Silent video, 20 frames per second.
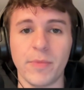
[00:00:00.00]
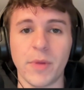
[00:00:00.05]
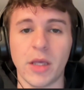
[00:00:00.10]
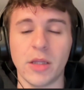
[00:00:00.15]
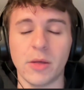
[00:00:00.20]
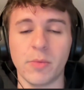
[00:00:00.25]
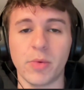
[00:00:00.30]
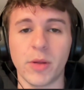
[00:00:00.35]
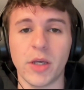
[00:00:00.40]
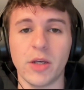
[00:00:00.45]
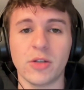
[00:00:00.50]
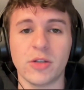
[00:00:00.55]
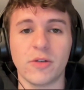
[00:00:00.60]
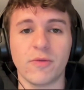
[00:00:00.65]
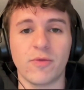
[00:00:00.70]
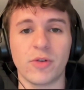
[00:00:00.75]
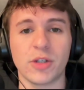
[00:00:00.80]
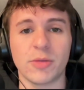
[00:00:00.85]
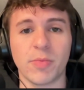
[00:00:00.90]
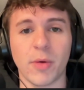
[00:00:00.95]
and the players
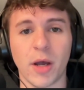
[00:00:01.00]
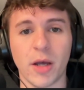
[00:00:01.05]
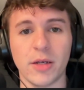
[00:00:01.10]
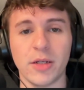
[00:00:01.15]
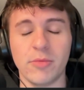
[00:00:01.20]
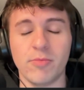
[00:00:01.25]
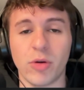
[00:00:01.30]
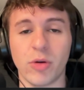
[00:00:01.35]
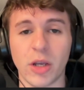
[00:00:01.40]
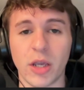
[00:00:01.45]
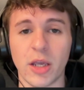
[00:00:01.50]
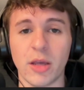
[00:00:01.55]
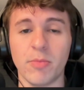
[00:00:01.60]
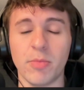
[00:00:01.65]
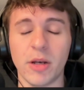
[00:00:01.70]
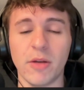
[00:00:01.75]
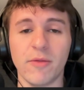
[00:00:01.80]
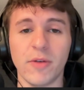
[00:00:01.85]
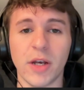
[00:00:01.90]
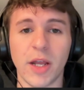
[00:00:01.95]
have responded, bringing a bit of